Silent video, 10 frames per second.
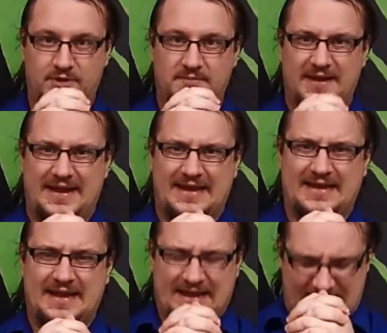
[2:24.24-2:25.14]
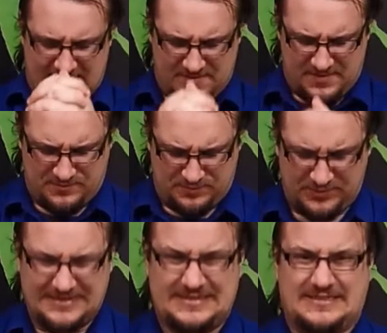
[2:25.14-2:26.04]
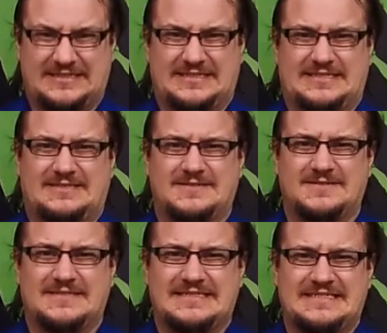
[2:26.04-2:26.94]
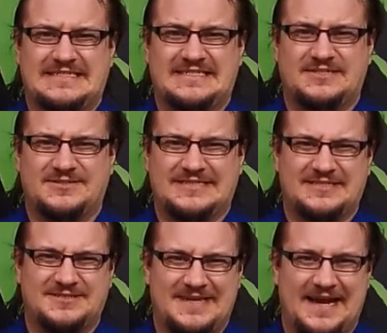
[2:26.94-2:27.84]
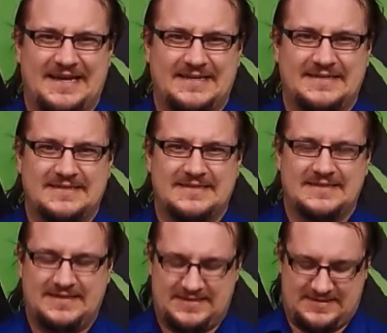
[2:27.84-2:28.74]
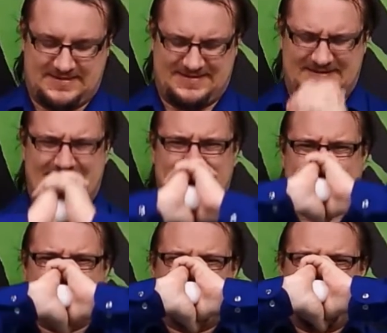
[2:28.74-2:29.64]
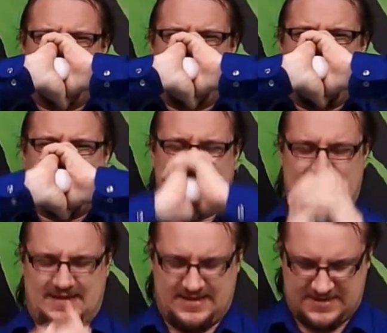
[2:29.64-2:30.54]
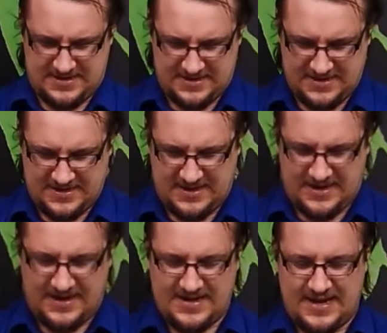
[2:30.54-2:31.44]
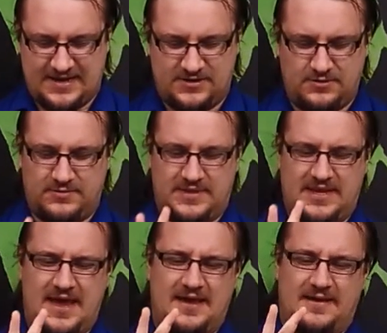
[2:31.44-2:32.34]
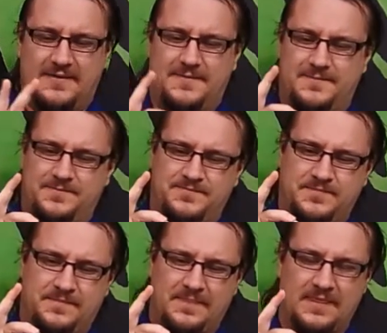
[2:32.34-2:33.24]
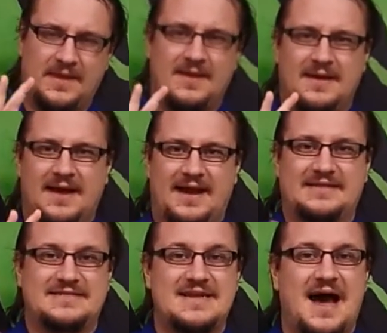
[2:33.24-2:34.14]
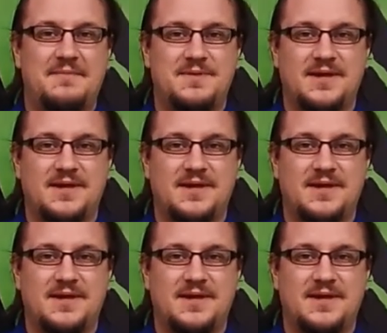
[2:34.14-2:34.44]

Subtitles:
to put it in my hand, and I'm going to press on it as hard as I can to try and crack it. Just like that. And I can't do it with the egg. And it's not